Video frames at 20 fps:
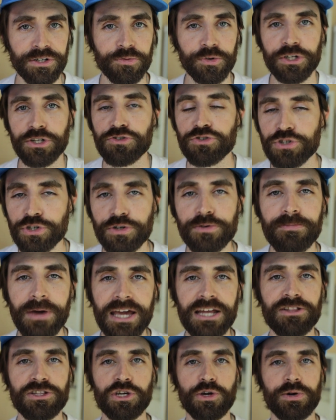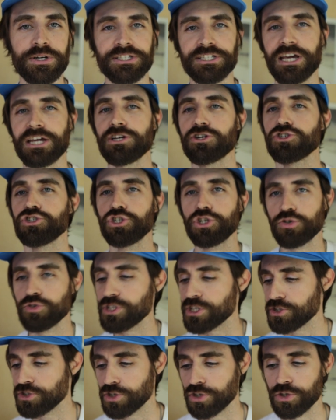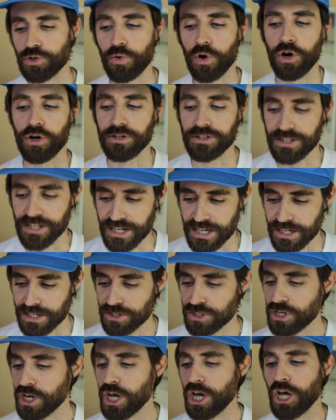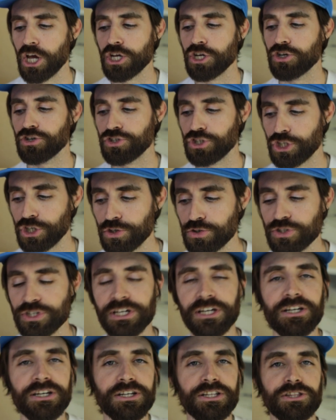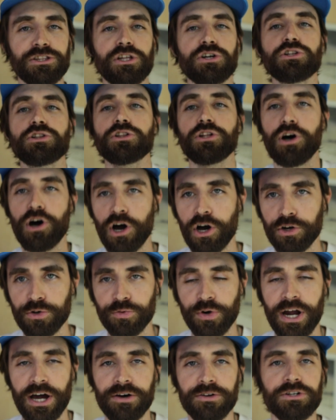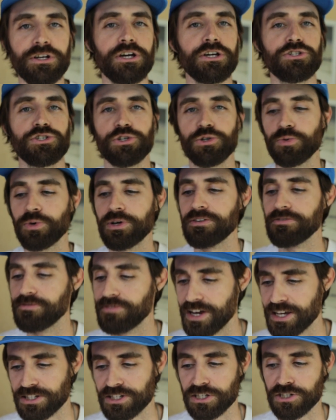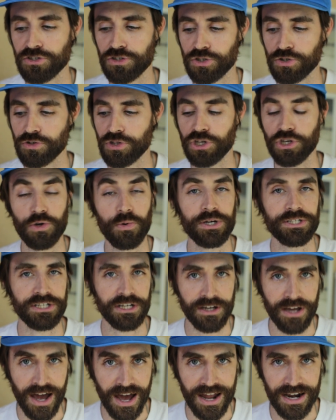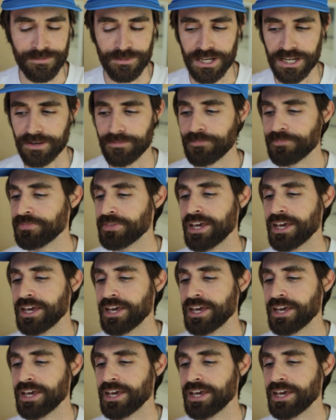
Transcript: When you do Made in the USA, you're choosing to do hard things. You're choosing the long route to invest into the US economy.